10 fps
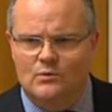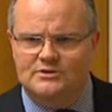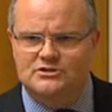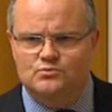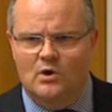
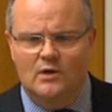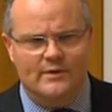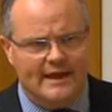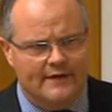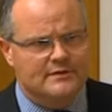which is why
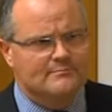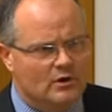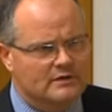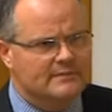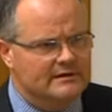we have the
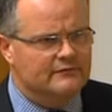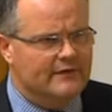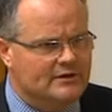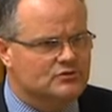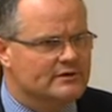modern
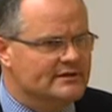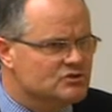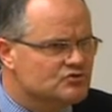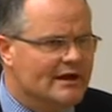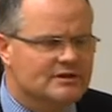manufacturing
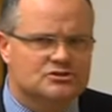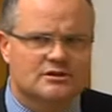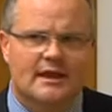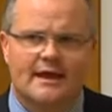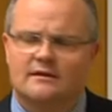
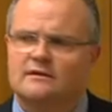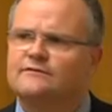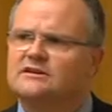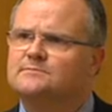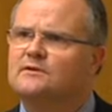strategy and an
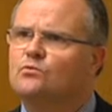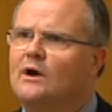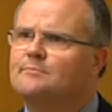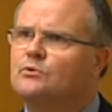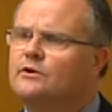investment of
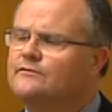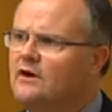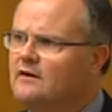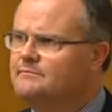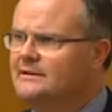
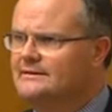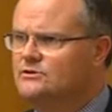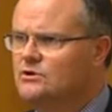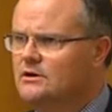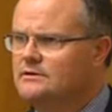$1.5
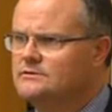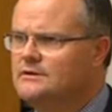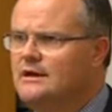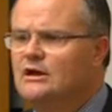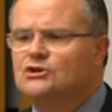billion.
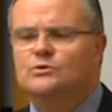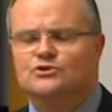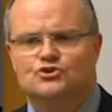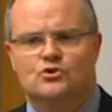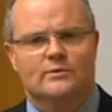To
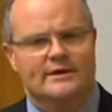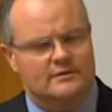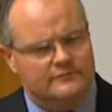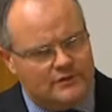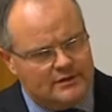ensure we are
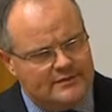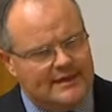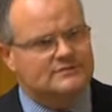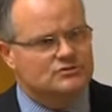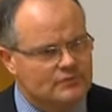converting
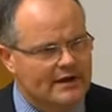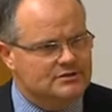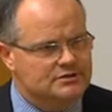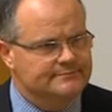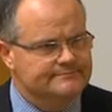that
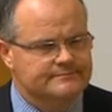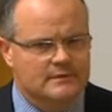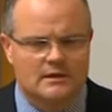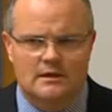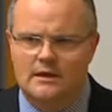strategy
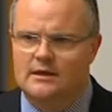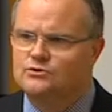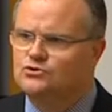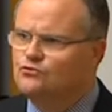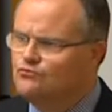
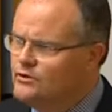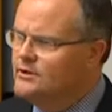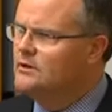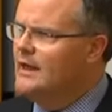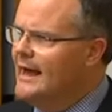into
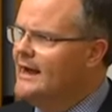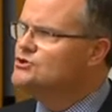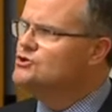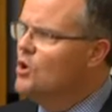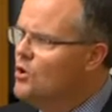real
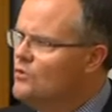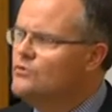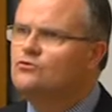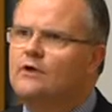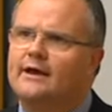action on
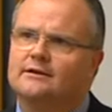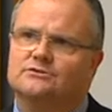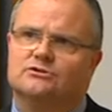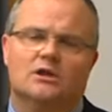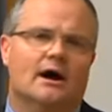the ground, I
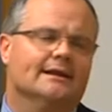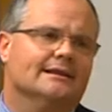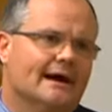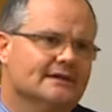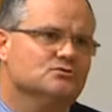was delighted
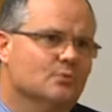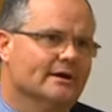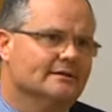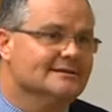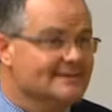last
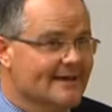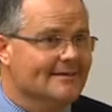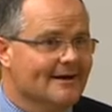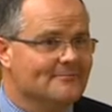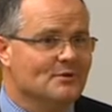week, together